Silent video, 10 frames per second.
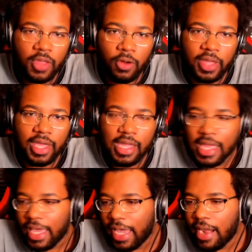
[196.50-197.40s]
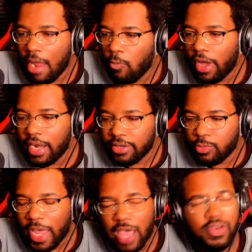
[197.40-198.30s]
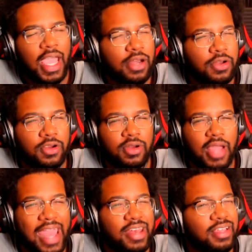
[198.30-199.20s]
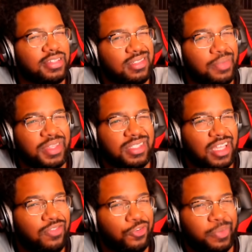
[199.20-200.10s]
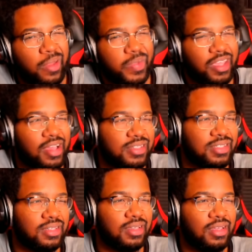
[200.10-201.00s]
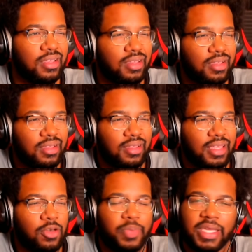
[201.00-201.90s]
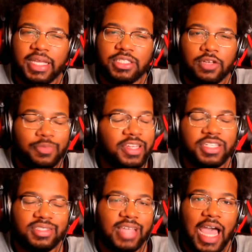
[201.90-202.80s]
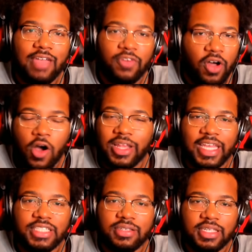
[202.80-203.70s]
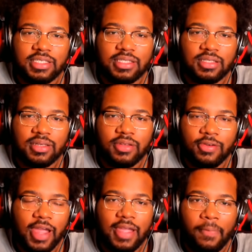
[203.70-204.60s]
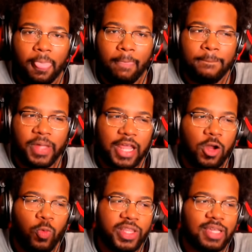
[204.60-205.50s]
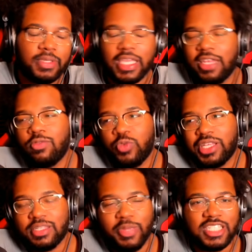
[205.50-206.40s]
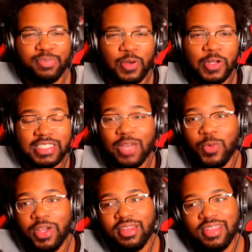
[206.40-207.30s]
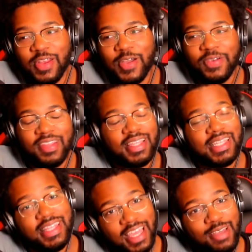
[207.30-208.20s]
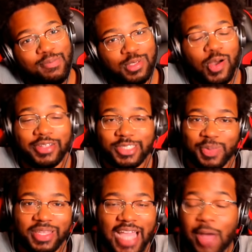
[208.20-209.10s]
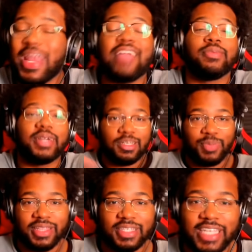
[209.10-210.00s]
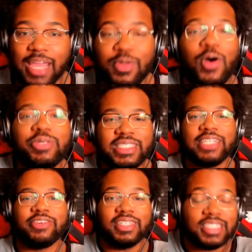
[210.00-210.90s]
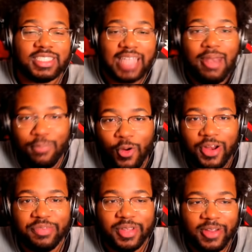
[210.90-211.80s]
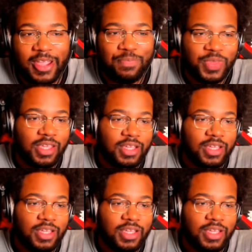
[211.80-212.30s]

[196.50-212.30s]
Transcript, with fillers: Okay, and I want to have an editor editing some of this stuff for me because it'll be easier for me to just dive all into this, right? But I don't want them to get risks being spoiled because I want, you know, them to also play. The, I want everybody to play this game, the whole series. It's that important to me, right?